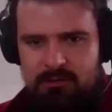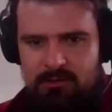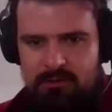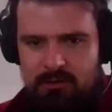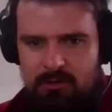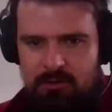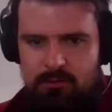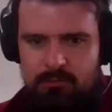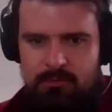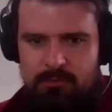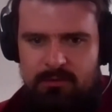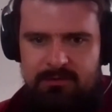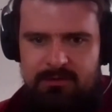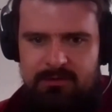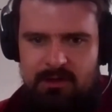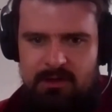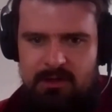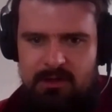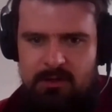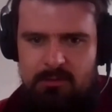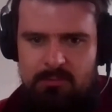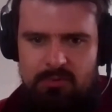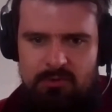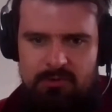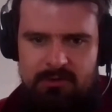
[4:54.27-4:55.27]
You know, with
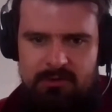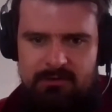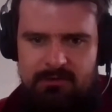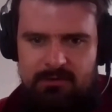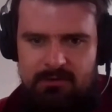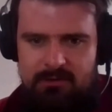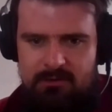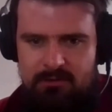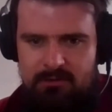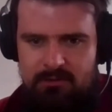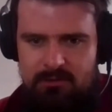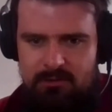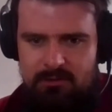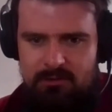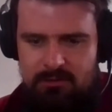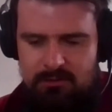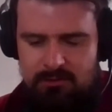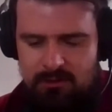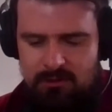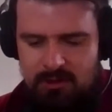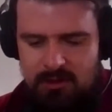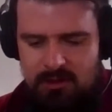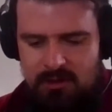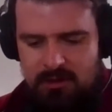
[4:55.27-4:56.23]
the political